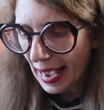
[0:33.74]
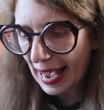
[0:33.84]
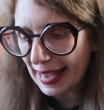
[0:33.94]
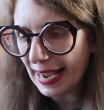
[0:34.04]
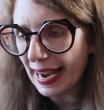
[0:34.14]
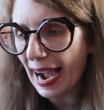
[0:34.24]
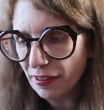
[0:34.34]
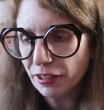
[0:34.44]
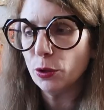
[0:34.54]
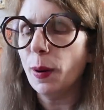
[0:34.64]
And I
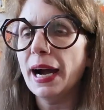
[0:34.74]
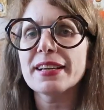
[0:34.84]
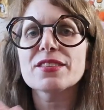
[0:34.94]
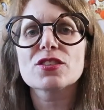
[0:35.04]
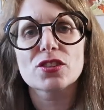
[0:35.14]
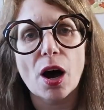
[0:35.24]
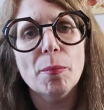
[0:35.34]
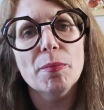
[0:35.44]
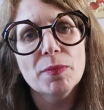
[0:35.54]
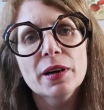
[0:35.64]
have acquired
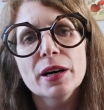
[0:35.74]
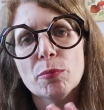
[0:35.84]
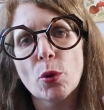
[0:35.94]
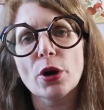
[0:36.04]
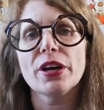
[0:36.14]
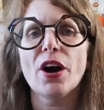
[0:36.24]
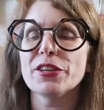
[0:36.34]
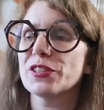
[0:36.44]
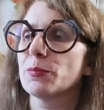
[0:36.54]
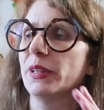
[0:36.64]
some more
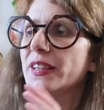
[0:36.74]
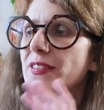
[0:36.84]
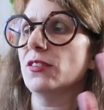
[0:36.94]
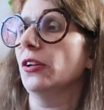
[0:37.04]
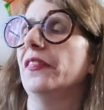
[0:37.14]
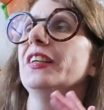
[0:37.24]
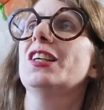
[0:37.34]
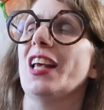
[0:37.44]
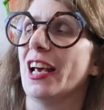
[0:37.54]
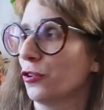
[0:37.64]
yarns, but this is not a
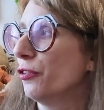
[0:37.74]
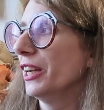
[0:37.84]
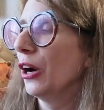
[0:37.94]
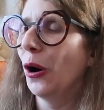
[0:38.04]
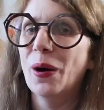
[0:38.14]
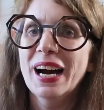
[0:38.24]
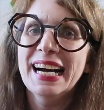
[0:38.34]
destash video.